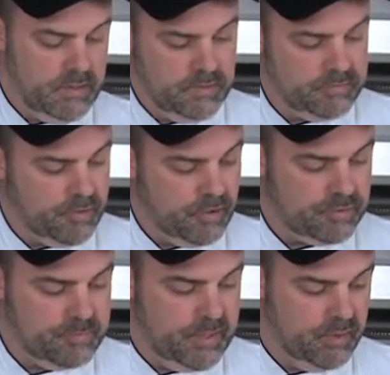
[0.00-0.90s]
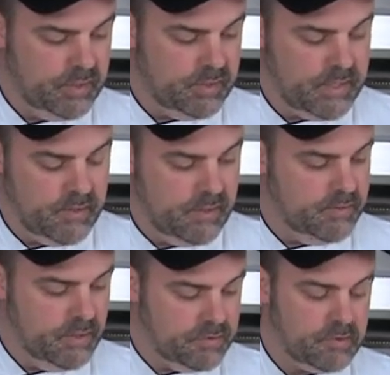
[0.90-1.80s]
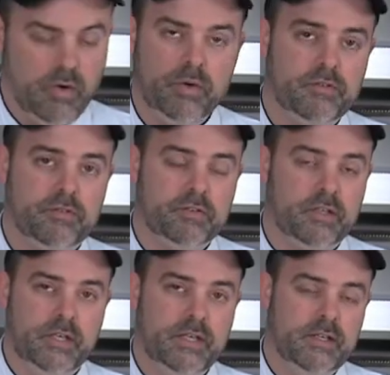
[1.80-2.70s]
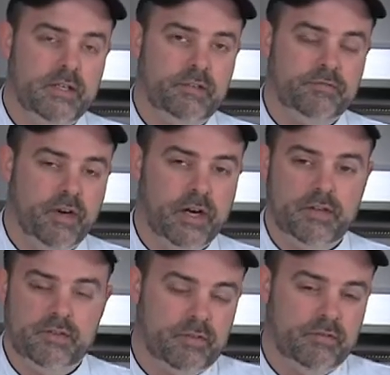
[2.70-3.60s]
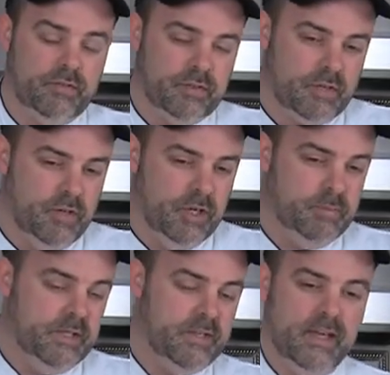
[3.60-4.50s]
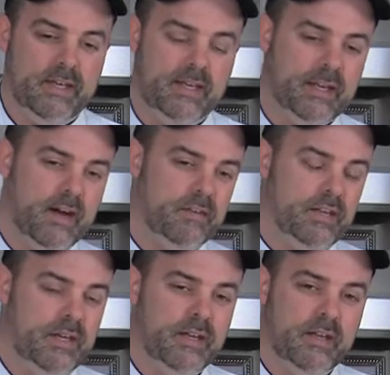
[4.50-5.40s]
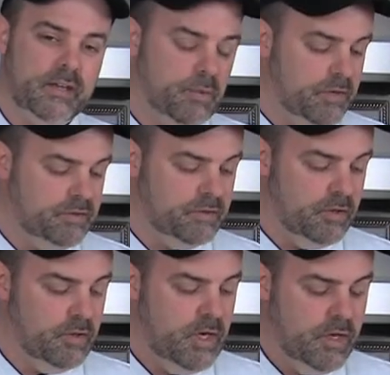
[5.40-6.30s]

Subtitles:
As far as peeling the carrot, as long as it's clean, it's fine. You're going to be taking it out in the end anyways, so